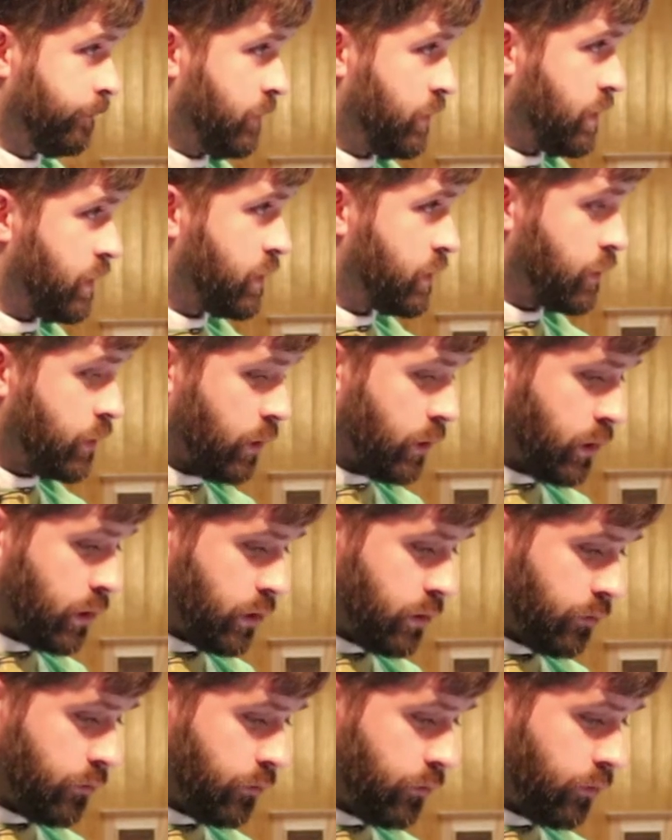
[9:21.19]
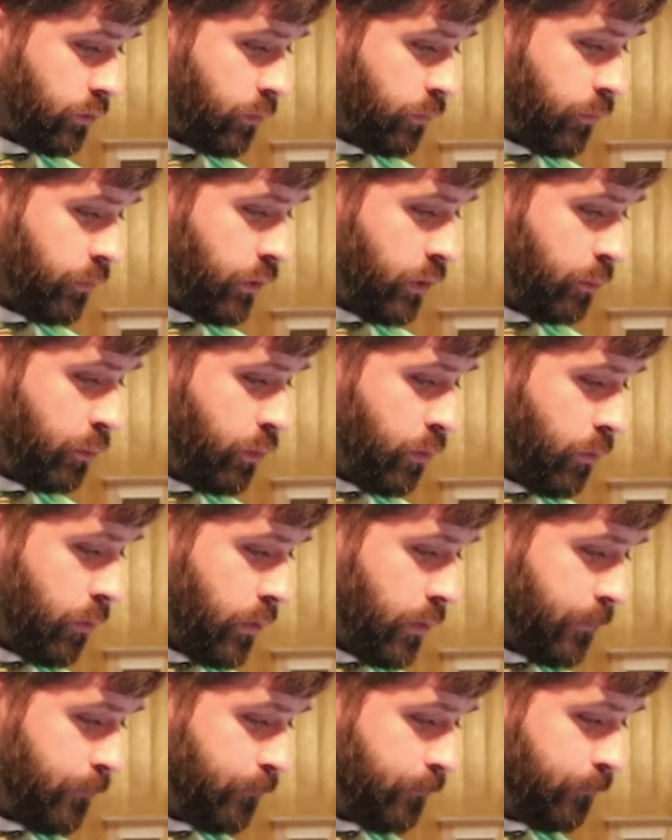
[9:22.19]
to serve the
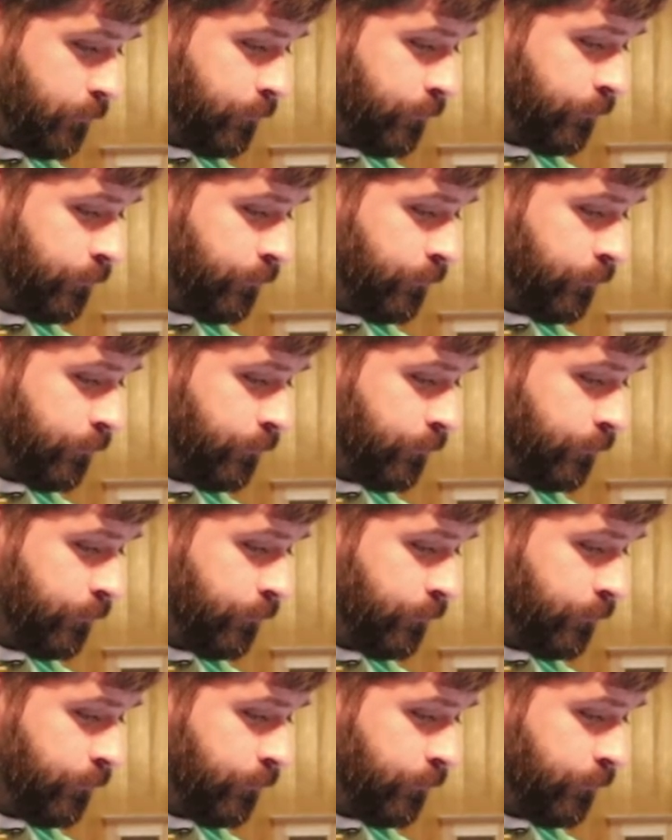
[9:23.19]
poor?